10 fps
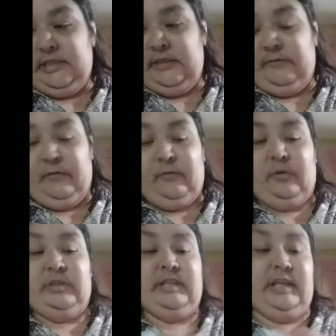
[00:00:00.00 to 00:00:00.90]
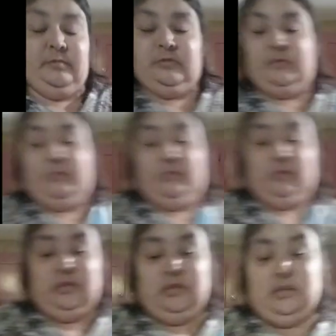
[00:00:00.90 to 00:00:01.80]
for 4
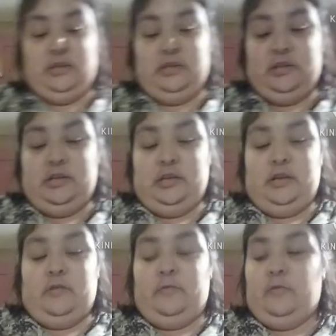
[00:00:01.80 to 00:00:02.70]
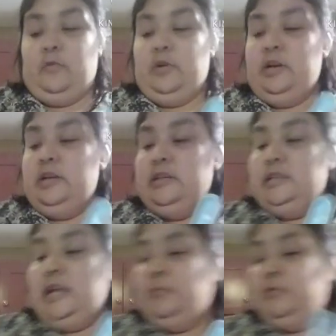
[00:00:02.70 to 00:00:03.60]
tablespoons. 4
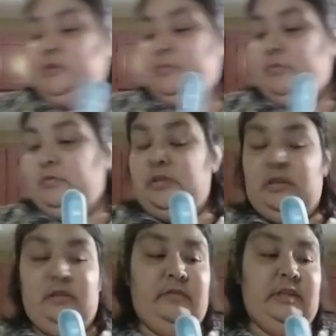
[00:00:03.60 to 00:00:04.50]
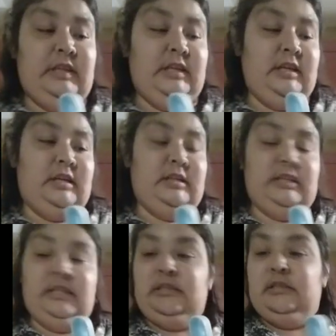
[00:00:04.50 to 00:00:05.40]
tablespoons of the
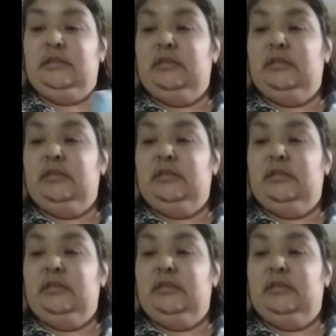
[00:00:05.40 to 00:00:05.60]
anise